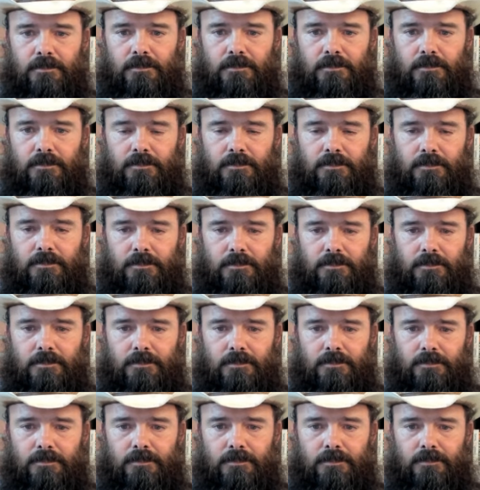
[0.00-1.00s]

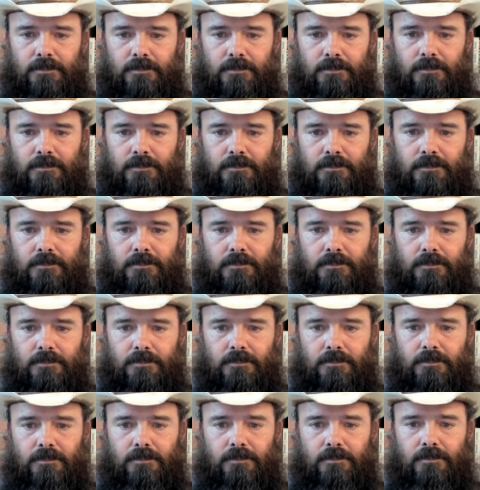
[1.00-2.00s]

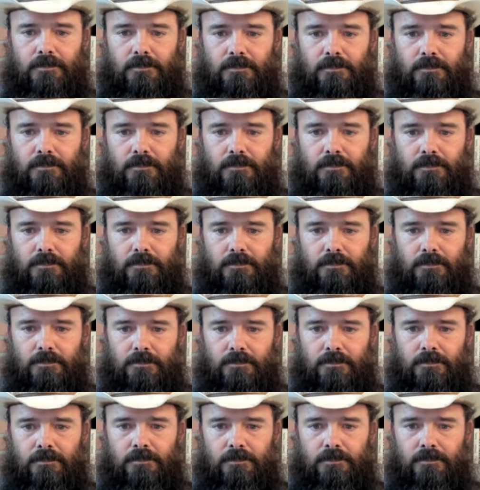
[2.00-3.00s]

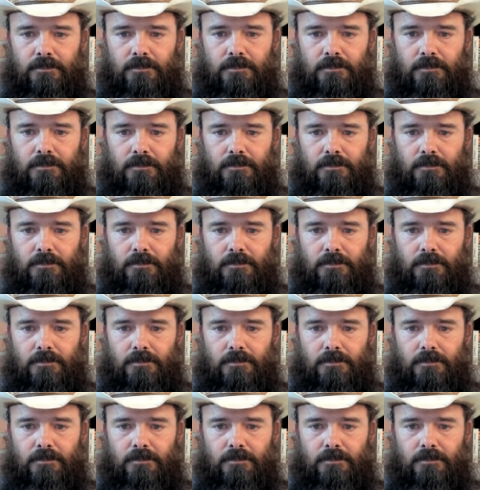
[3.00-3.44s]
The person shown says nothing.